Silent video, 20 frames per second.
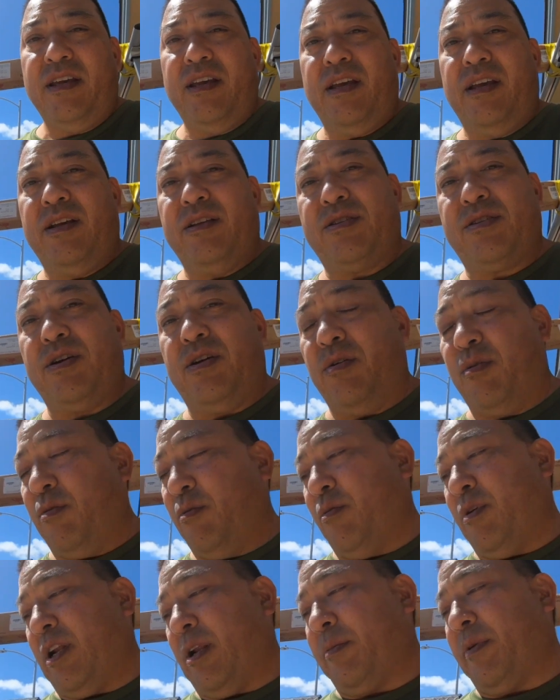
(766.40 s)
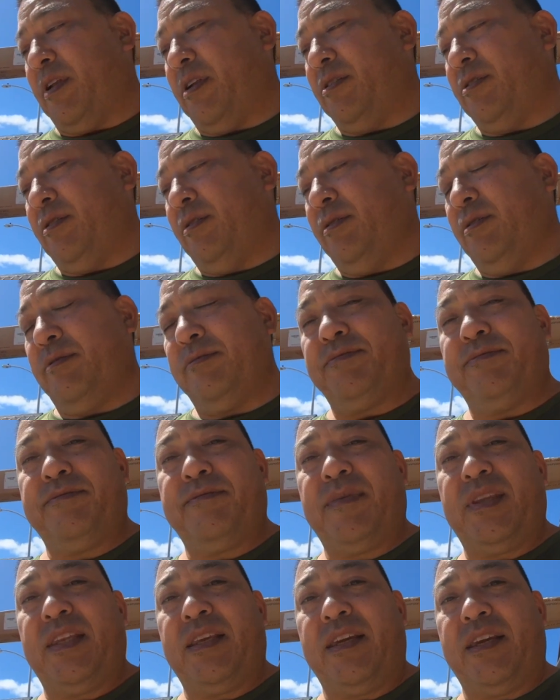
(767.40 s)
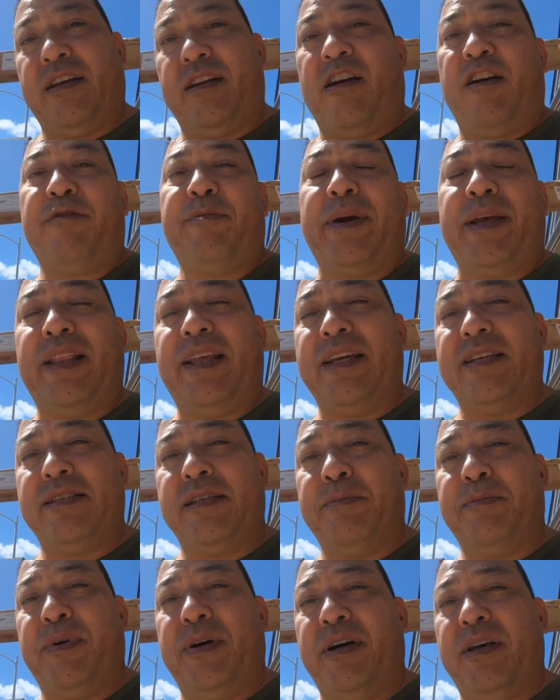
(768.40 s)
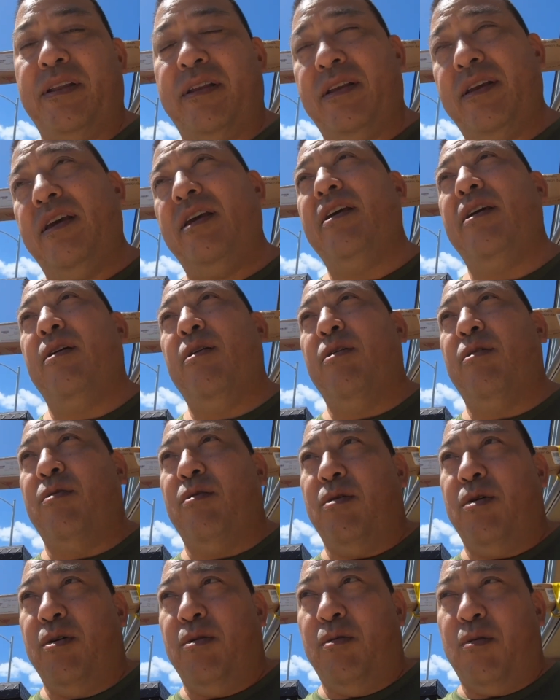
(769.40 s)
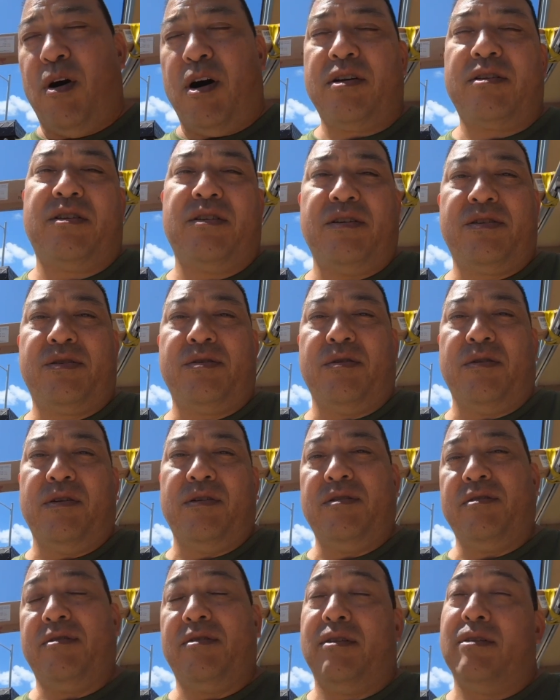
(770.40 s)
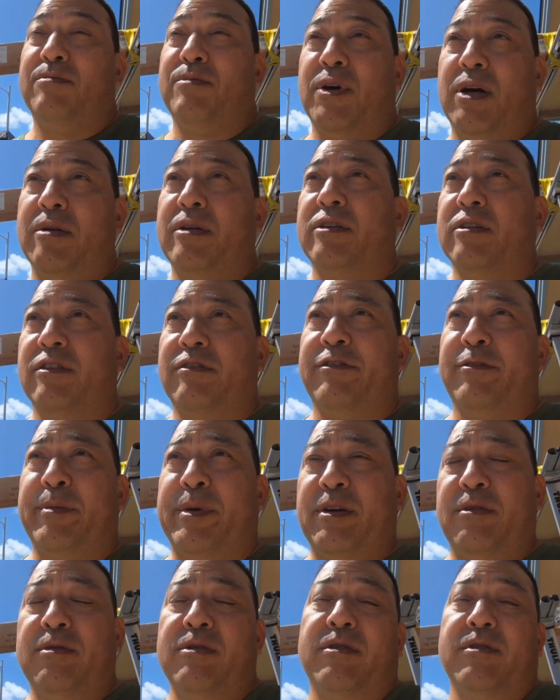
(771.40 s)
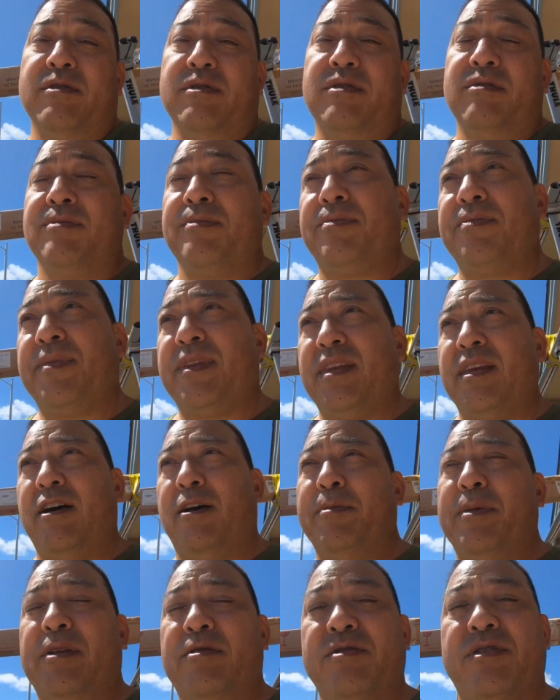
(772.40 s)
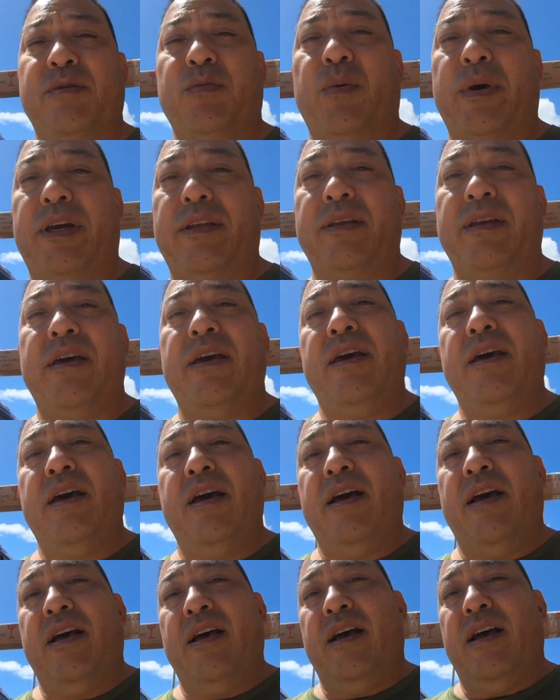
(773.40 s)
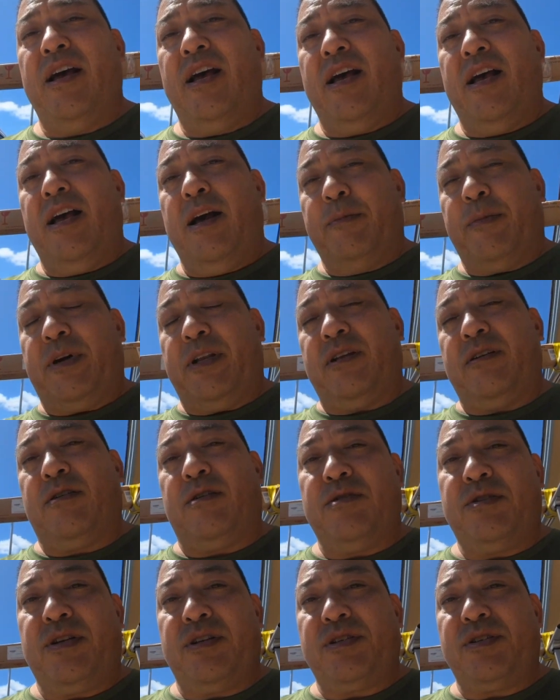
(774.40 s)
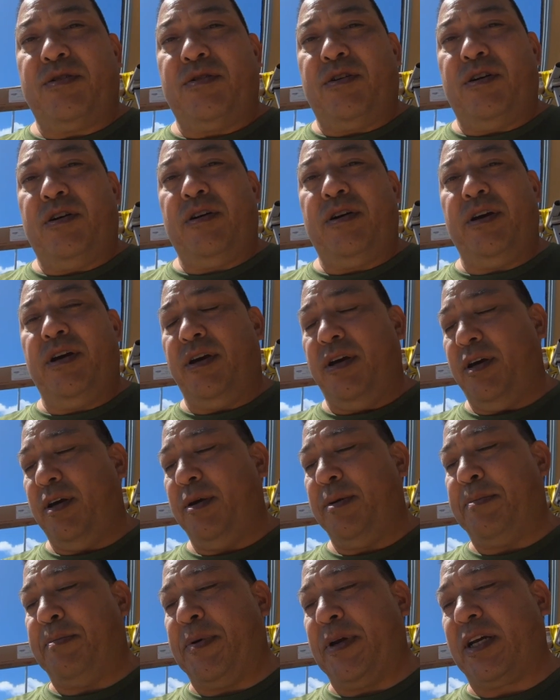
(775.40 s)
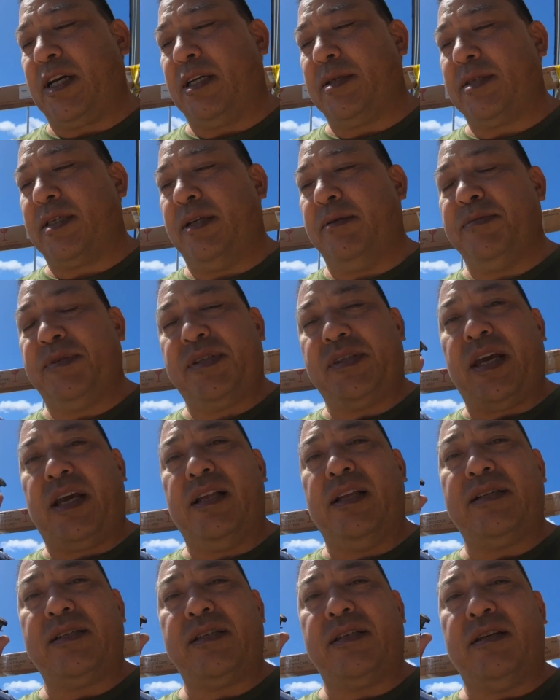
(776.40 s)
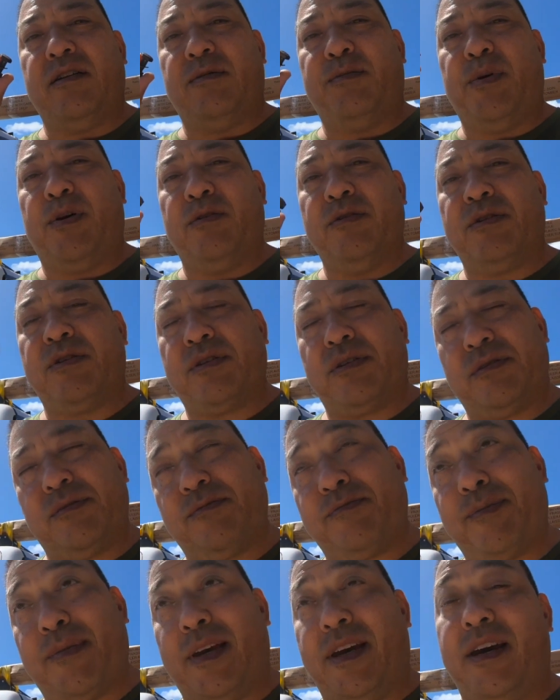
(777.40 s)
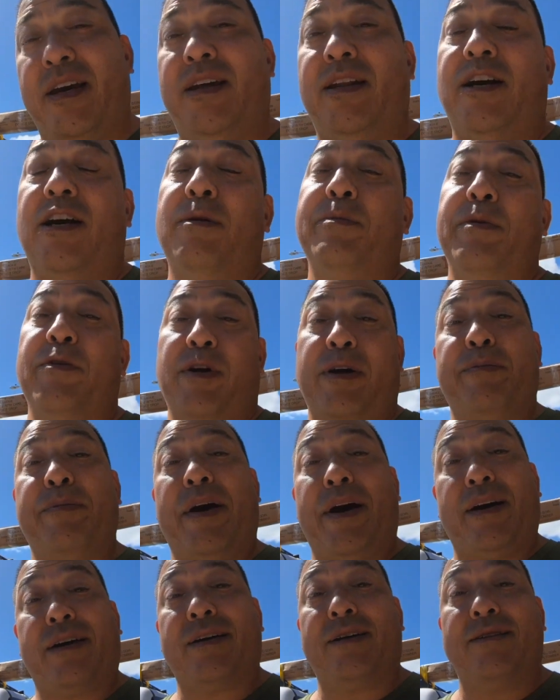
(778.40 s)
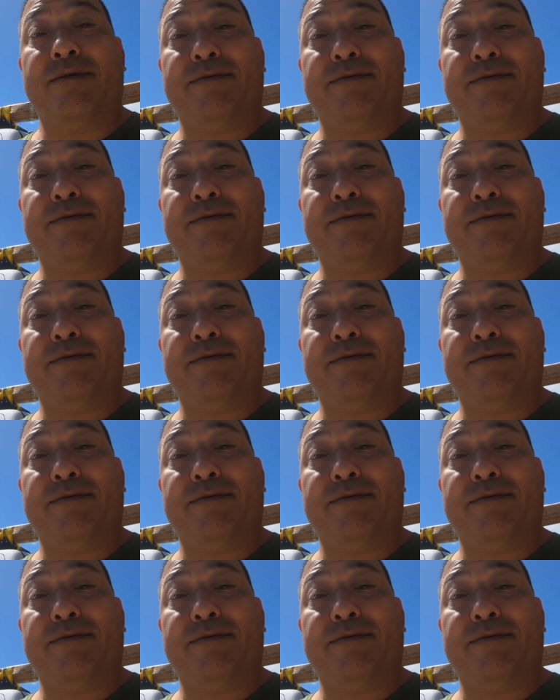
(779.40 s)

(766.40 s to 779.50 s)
So what I'm gonna do, get off my lazy butt, walk to the store, probably good for me, who knows, help me lose some weight. I'm gonna go to the store, pick up some stainless steel bolts, and I'll be right back.